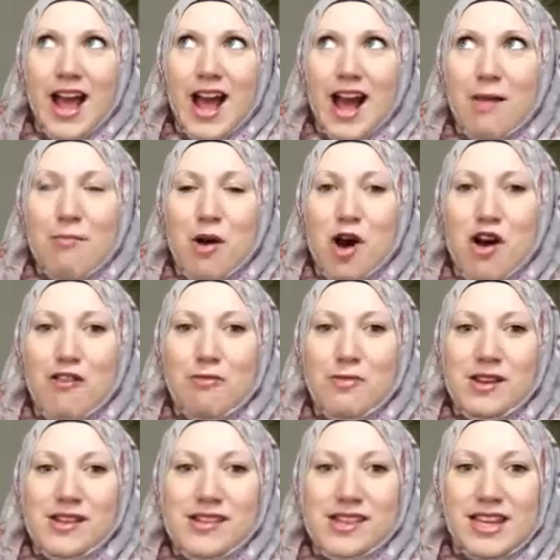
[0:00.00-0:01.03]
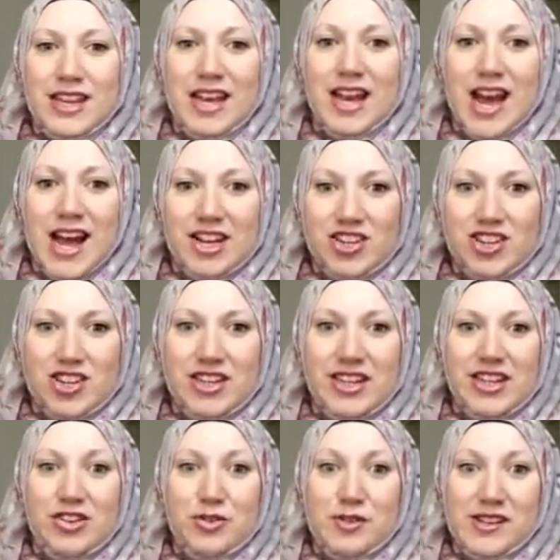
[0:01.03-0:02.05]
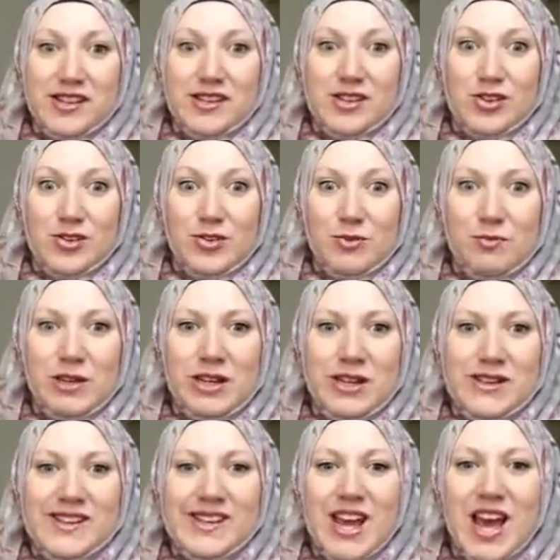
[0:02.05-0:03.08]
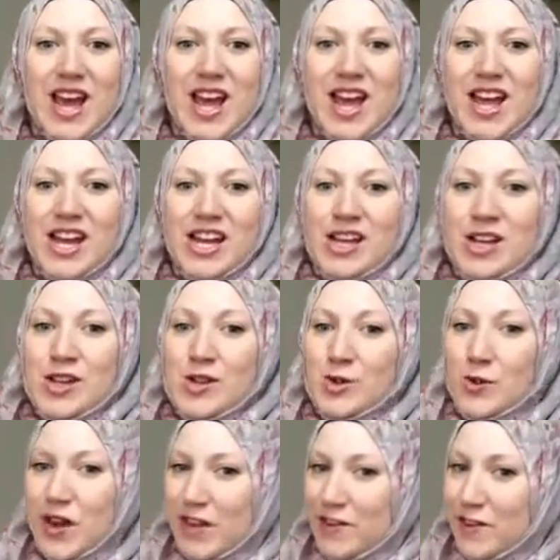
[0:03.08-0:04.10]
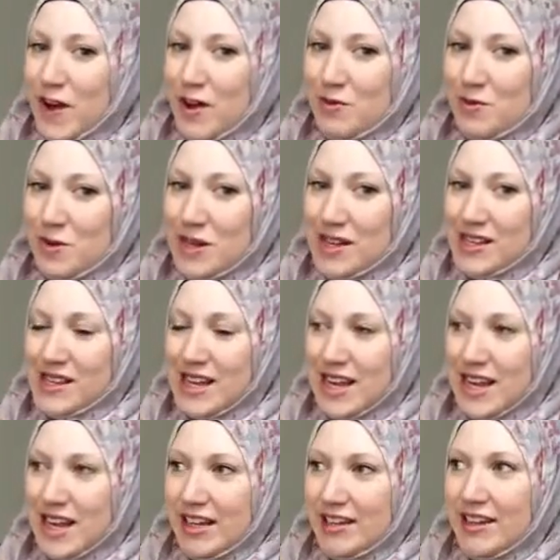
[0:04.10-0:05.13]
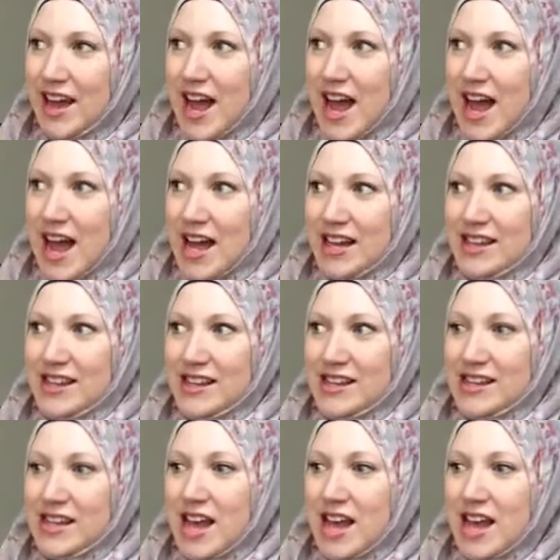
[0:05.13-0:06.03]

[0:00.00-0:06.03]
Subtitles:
And part of me is thinking, actually, no, this is good, because 25 weeks in and